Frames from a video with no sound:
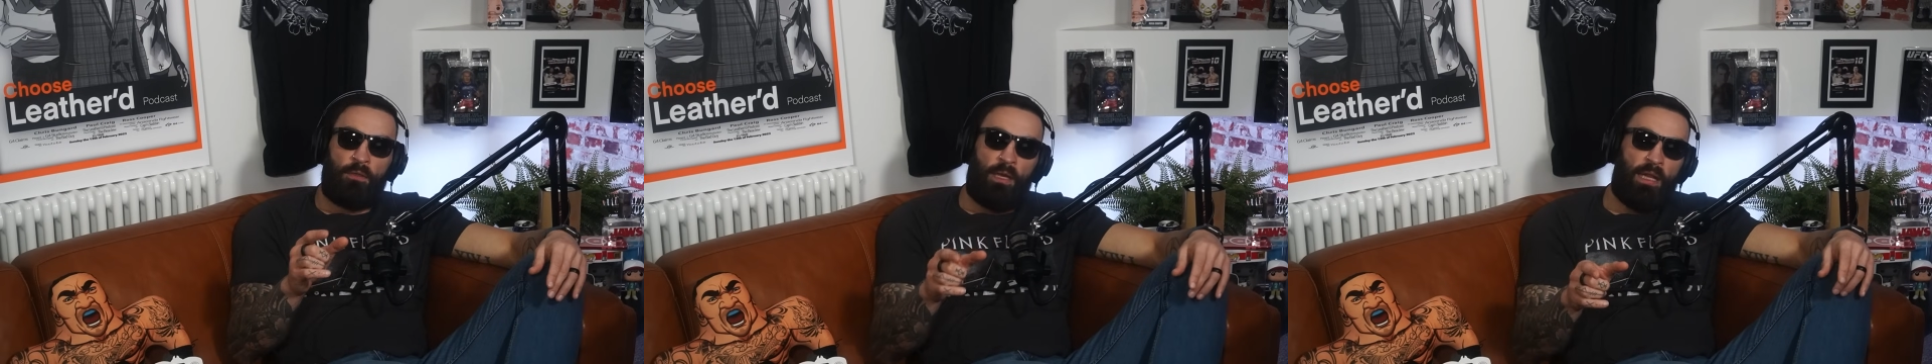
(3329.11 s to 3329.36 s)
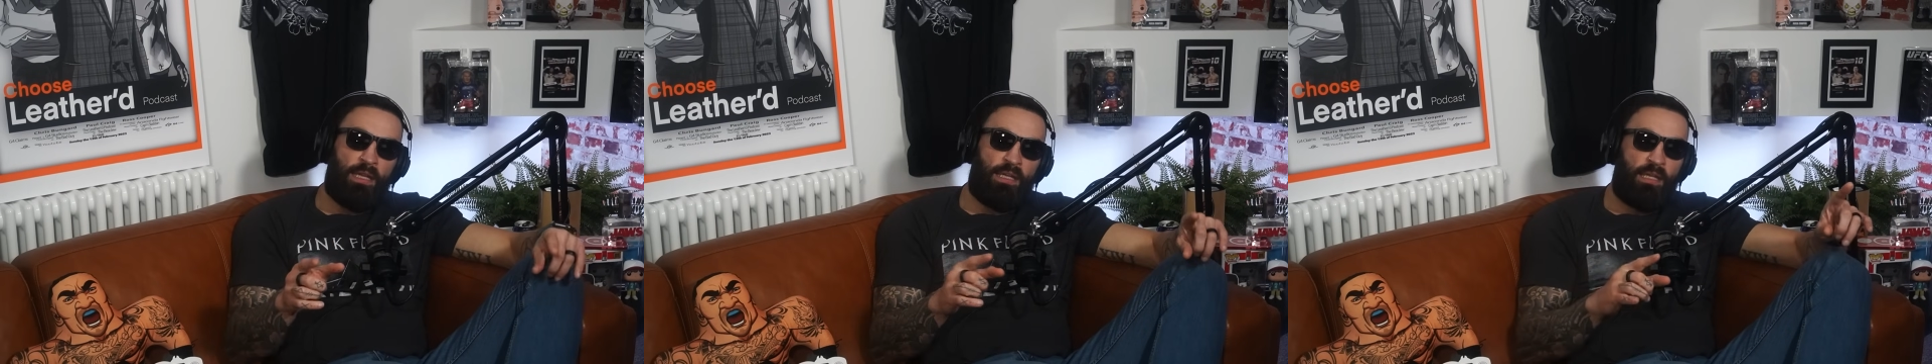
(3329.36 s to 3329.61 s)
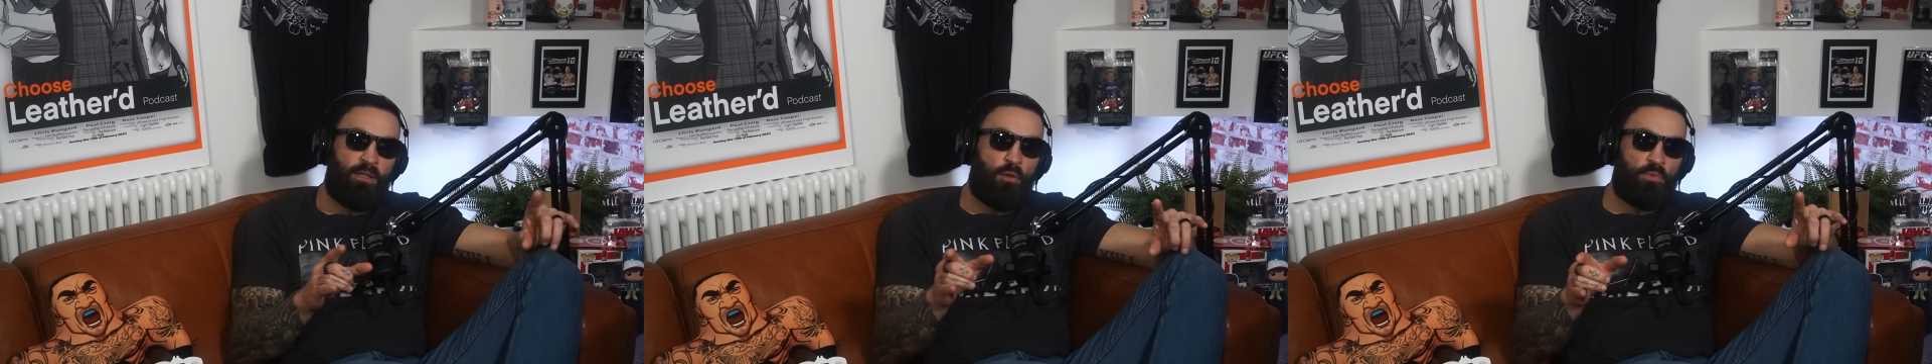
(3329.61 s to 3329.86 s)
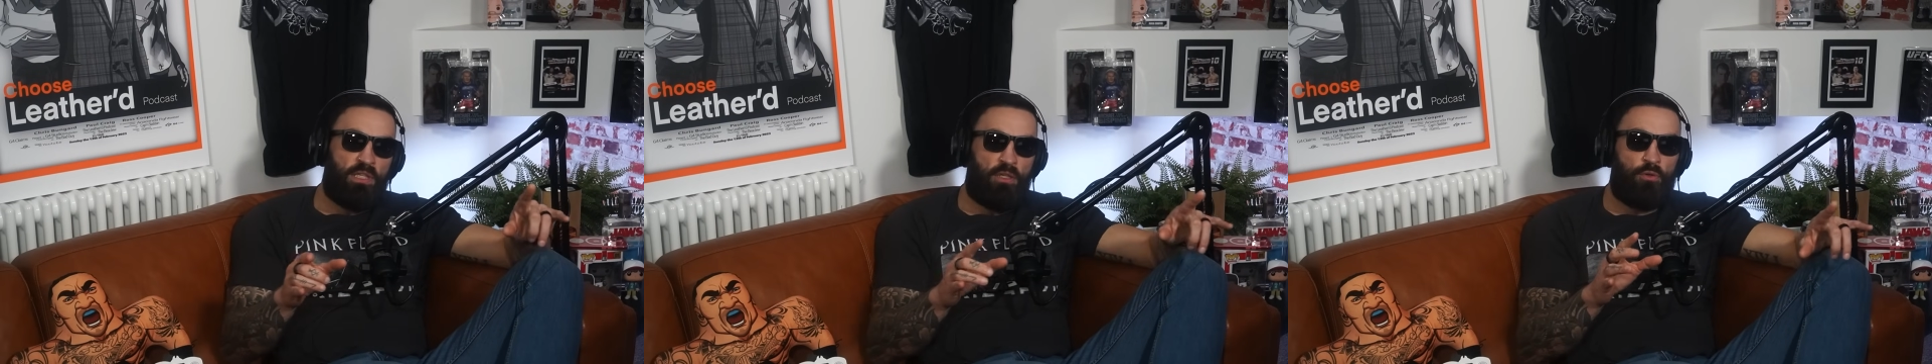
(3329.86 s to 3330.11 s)
and then they end
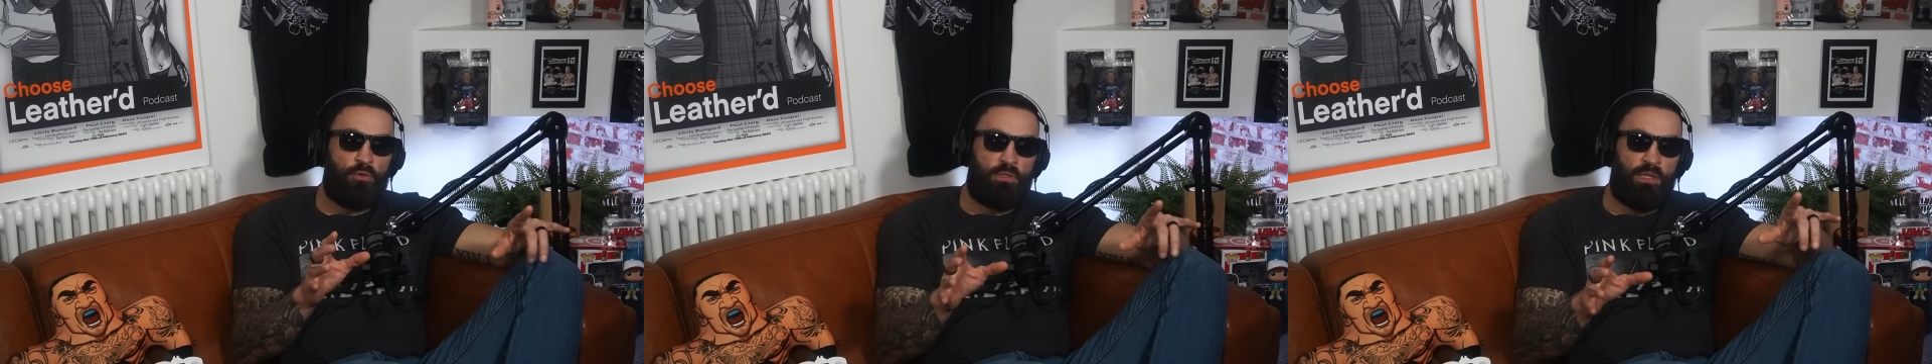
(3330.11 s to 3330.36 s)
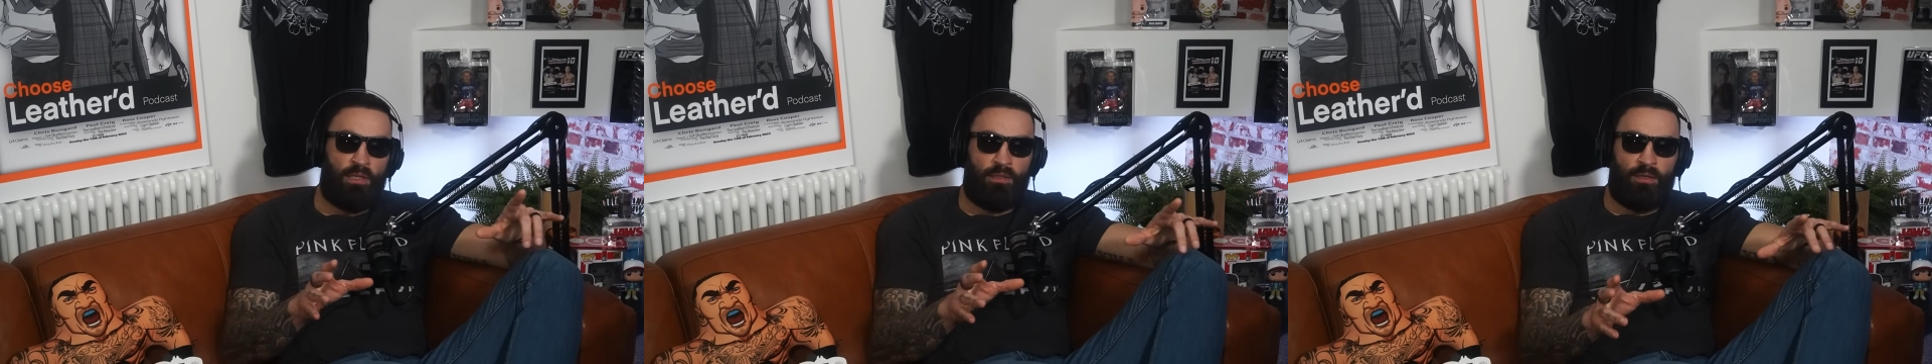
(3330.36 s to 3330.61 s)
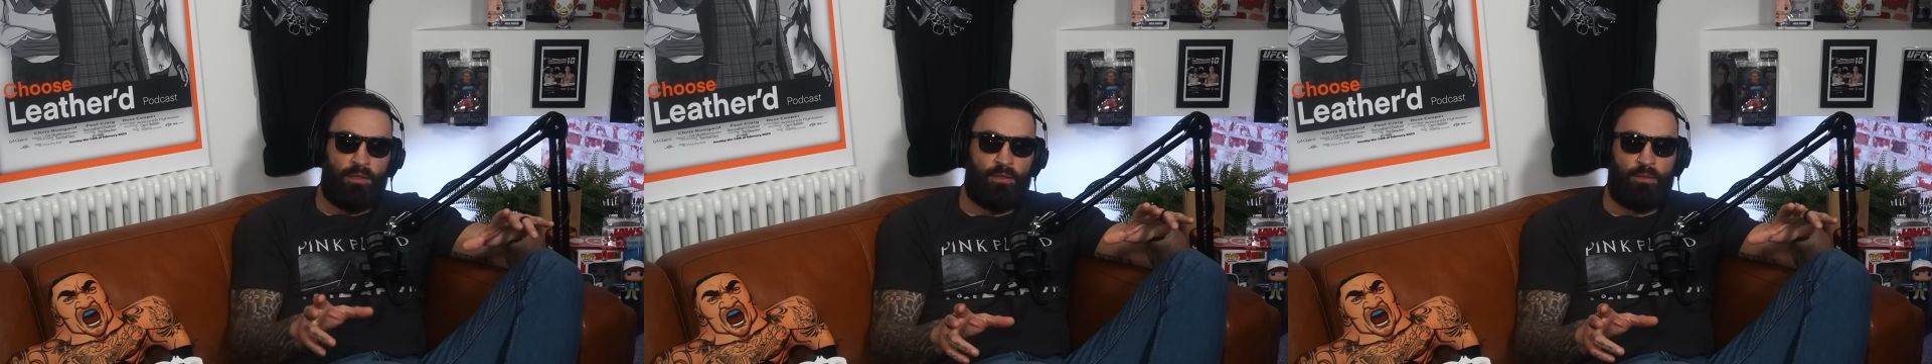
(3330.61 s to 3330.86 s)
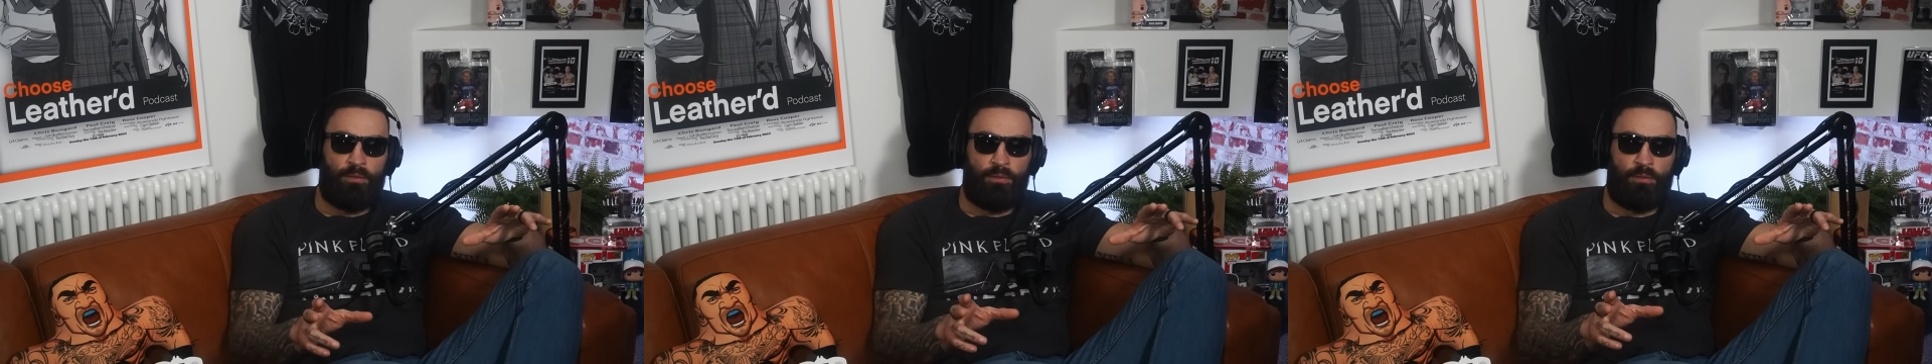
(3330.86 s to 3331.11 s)
up seeing who's like
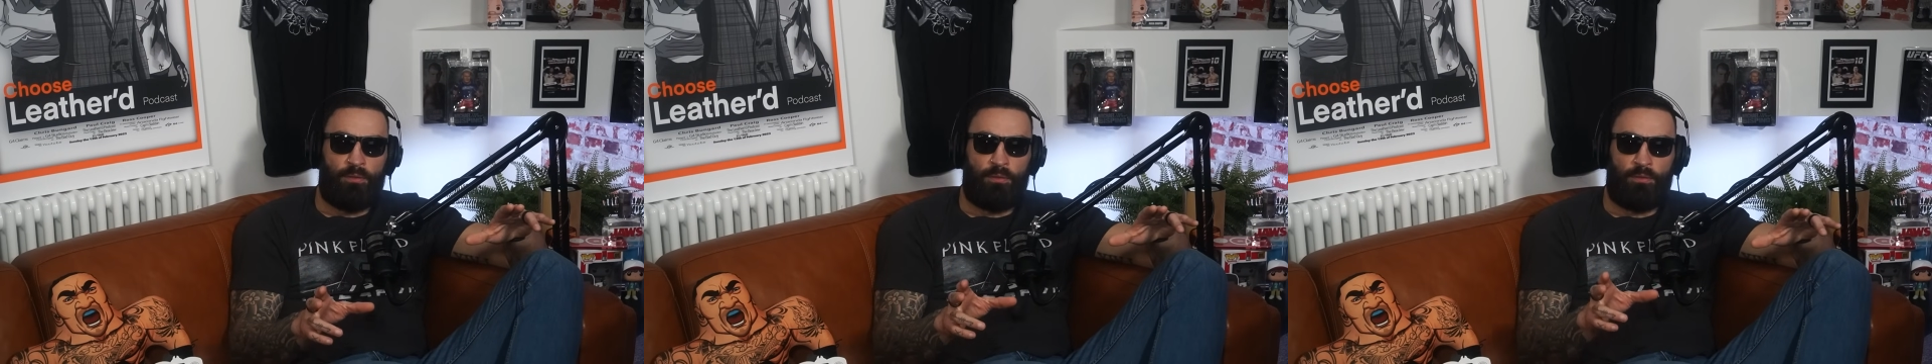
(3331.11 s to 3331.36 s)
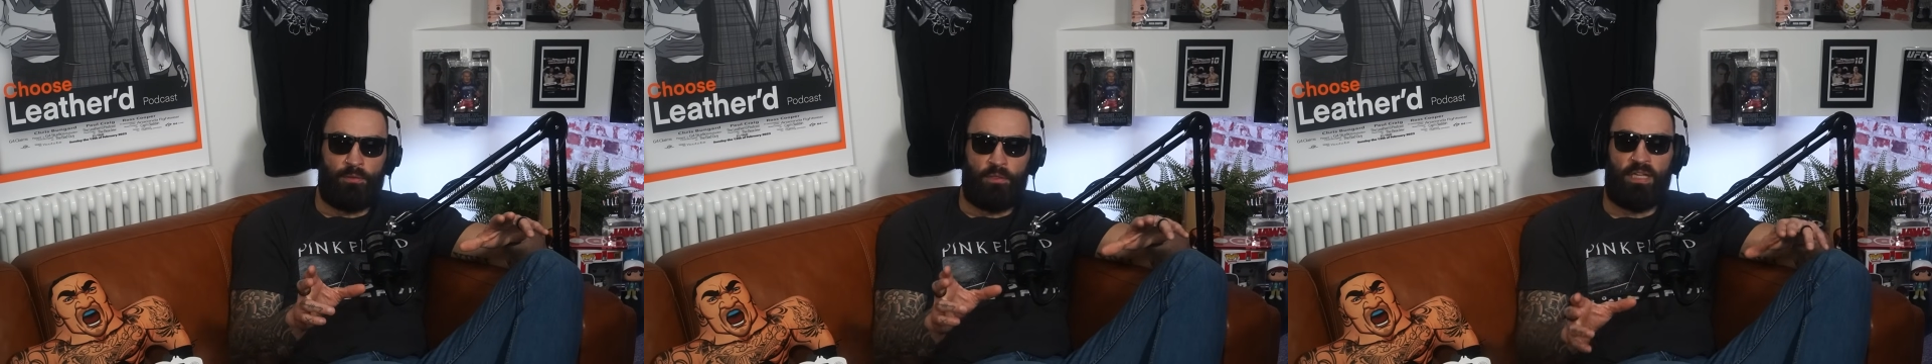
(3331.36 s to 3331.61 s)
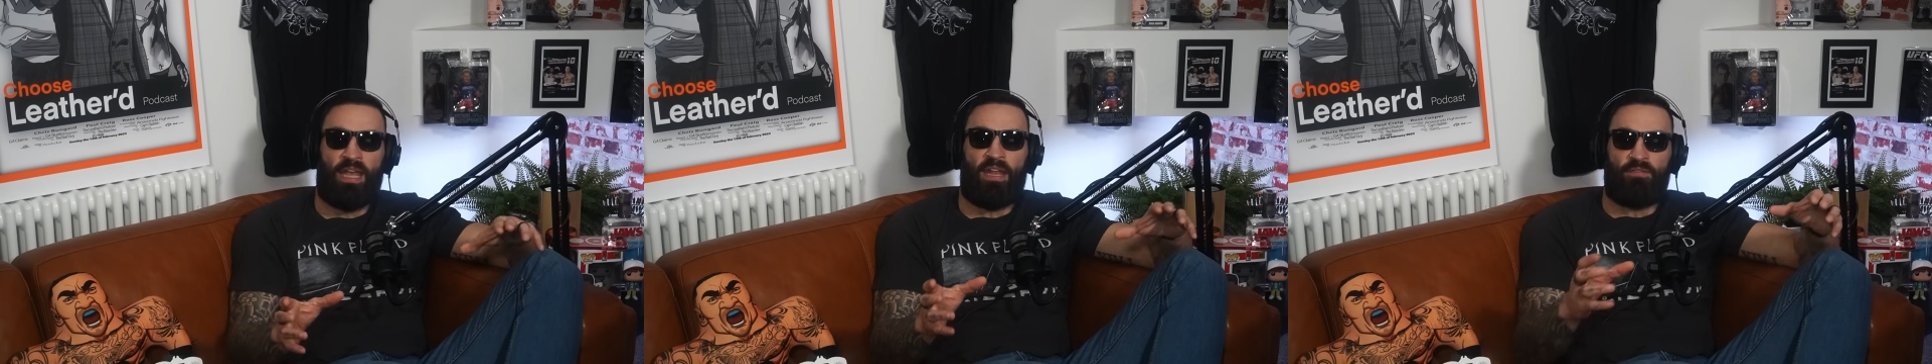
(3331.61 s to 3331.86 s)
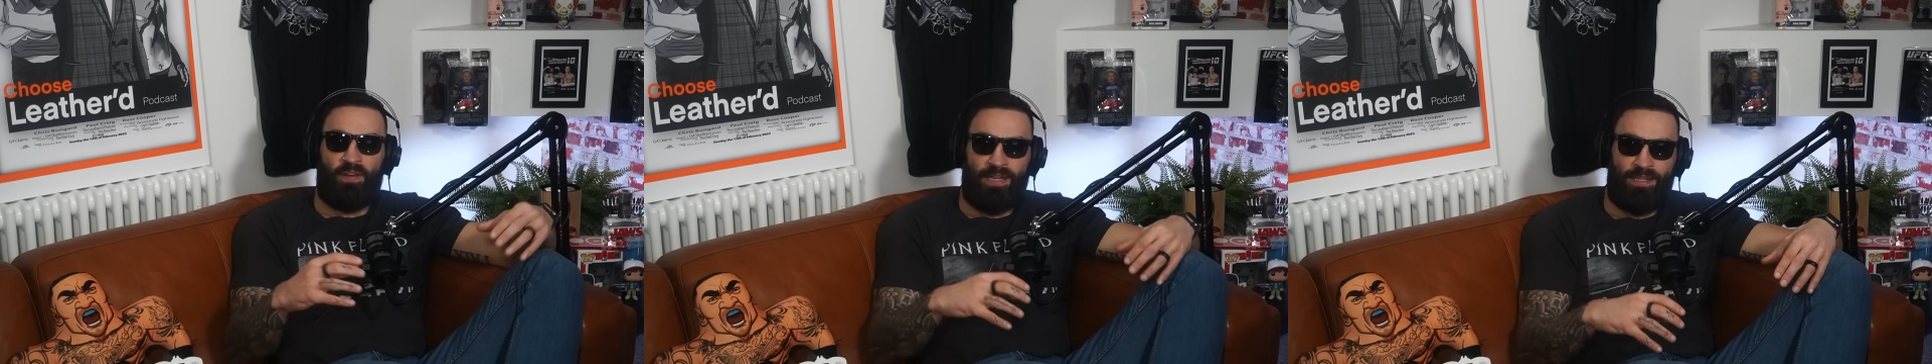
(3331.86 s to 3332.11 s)
you get
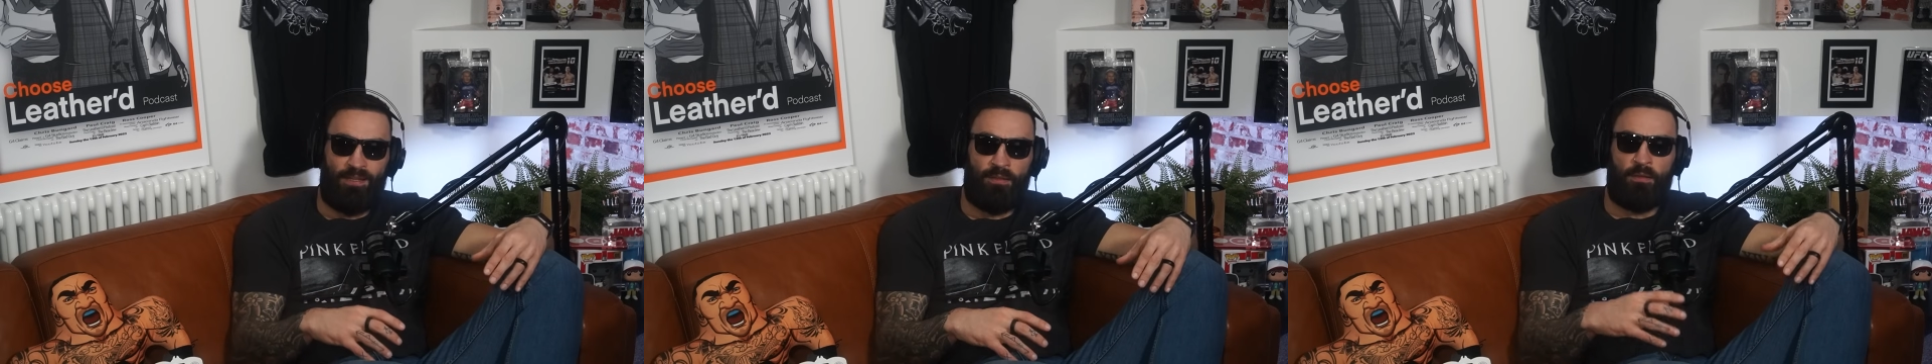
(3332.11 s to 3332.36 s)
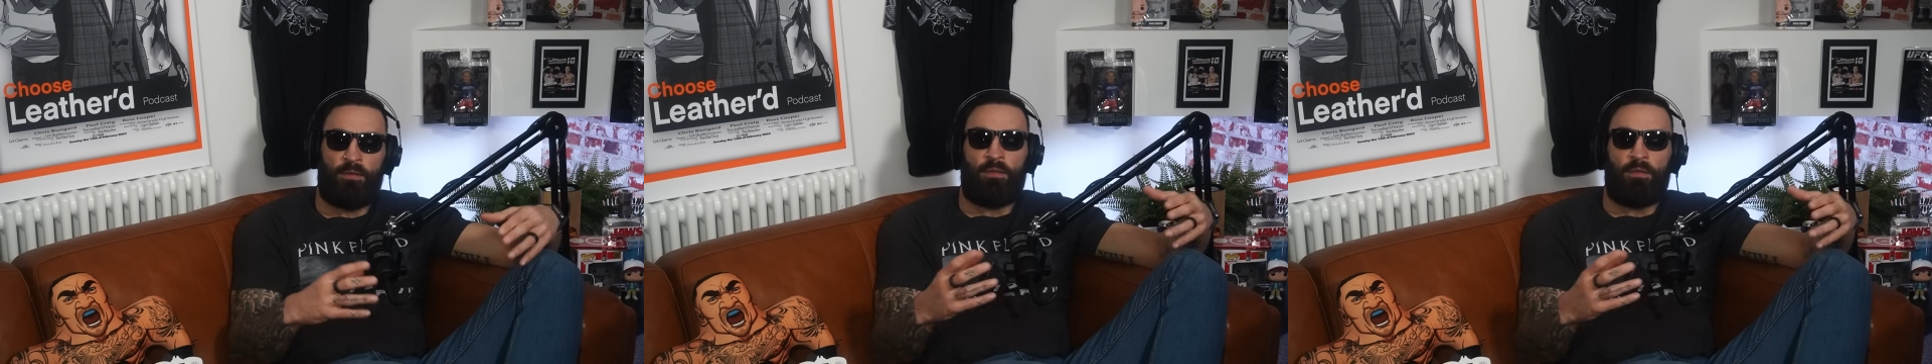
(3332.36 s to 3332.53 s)
invited.